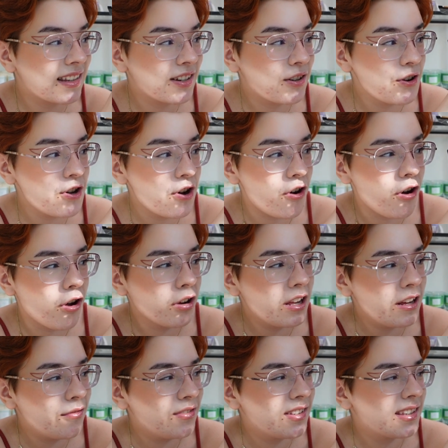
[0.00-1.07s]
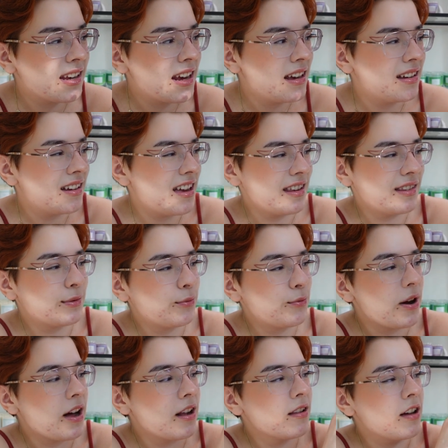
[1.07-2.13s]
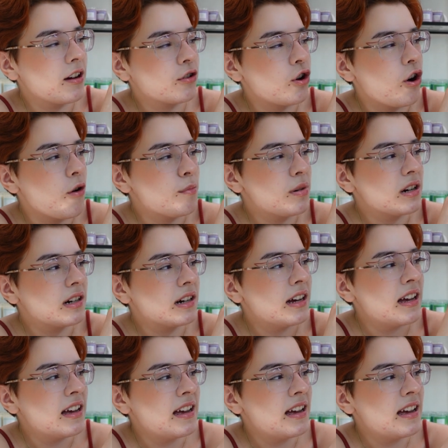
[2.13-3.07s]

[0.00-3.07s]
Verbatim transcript: It's got your olives as well, a copper,